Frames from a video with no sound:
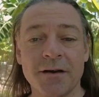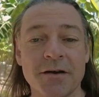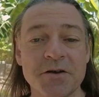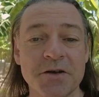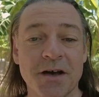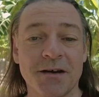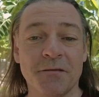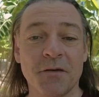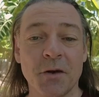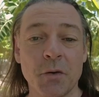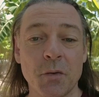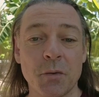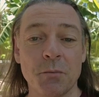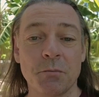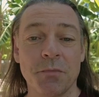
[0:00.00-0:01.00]
You're just getting a
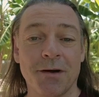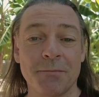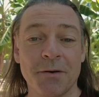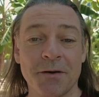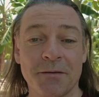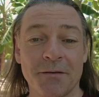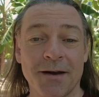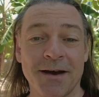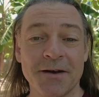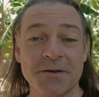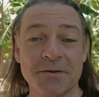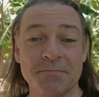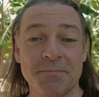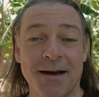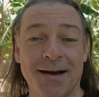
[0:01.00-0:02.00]
few, like,
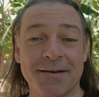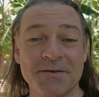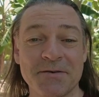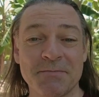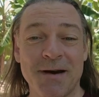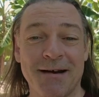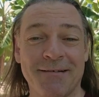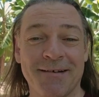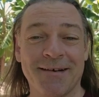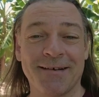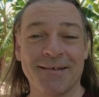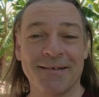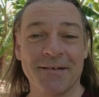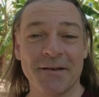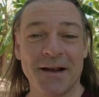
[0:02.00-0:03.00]
expats
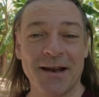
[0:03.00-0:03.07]
marrying